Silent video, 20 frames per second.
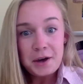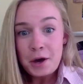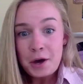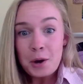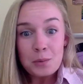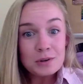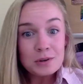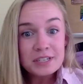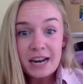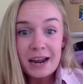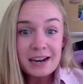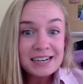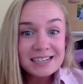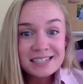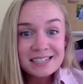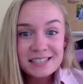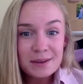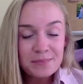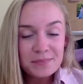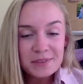we're studying
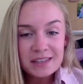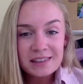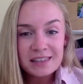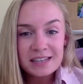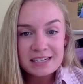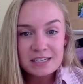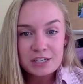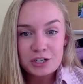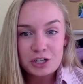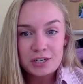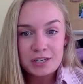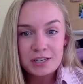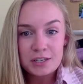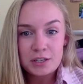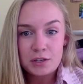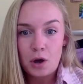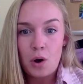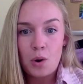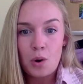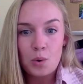something that's just
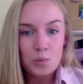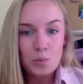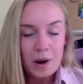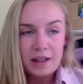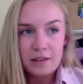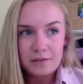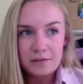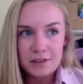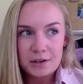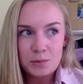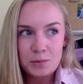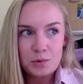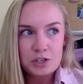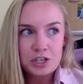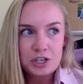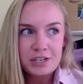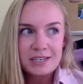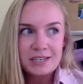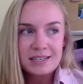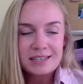so relevant, which
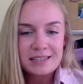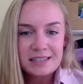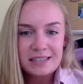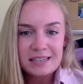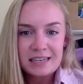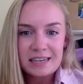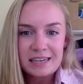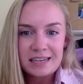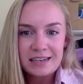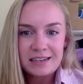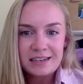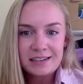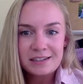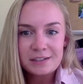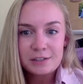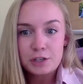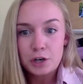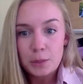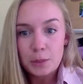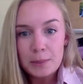is the
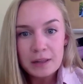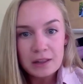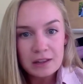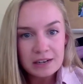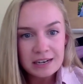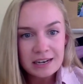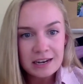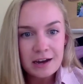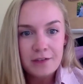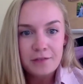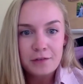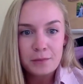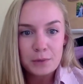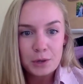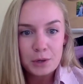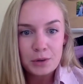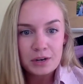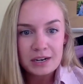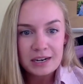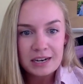durability of
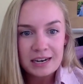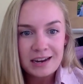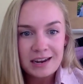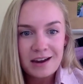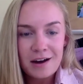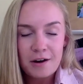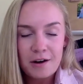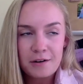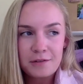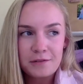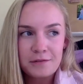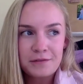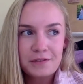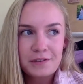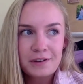immunity of